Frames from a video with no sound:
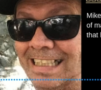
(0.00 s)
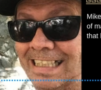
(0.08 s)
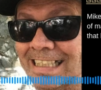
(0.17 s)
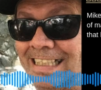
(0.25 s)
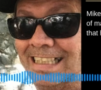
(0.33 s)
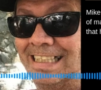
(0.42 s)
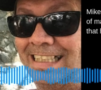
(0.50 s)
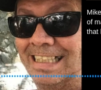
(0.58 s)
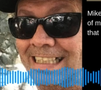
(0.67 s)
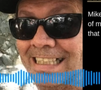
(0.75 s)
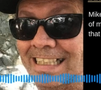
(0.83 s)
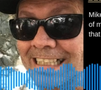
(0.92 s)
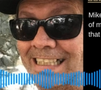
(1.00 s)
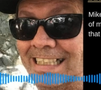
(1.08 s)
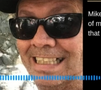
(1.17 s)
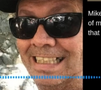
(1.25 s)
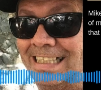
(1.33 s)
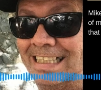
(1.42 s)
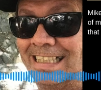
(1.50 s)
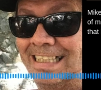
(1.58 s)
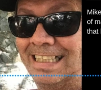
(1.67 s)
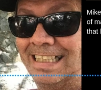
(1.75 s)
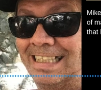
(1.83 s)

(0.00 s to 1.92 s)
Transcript: you know, the old man was doing.